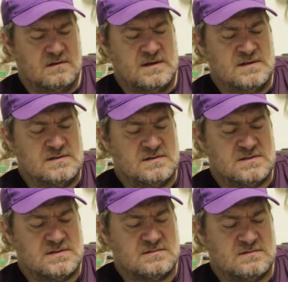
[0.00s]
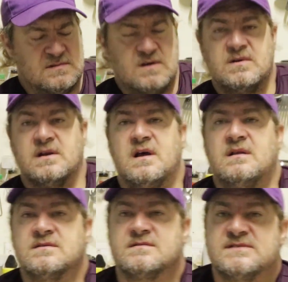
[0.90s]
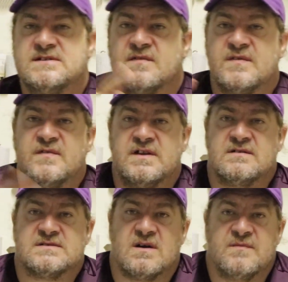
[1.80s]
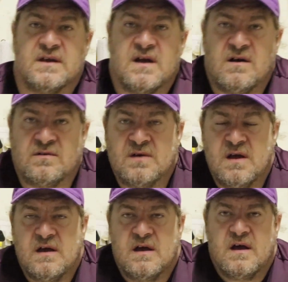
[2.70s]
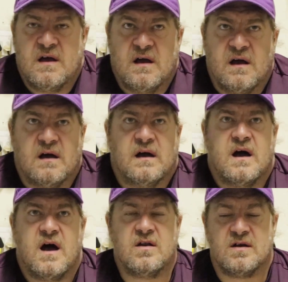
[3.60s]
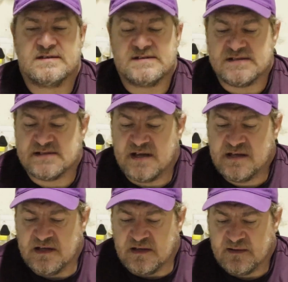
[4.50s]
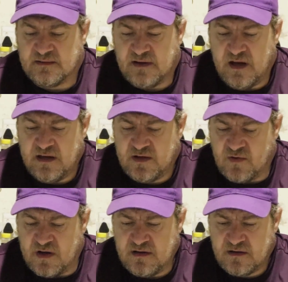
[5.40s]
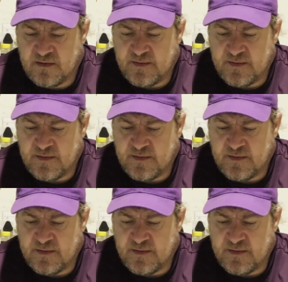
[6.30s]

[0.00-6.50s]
I didn't. Well, I'll see on the video timing how long this is taking. Anyway,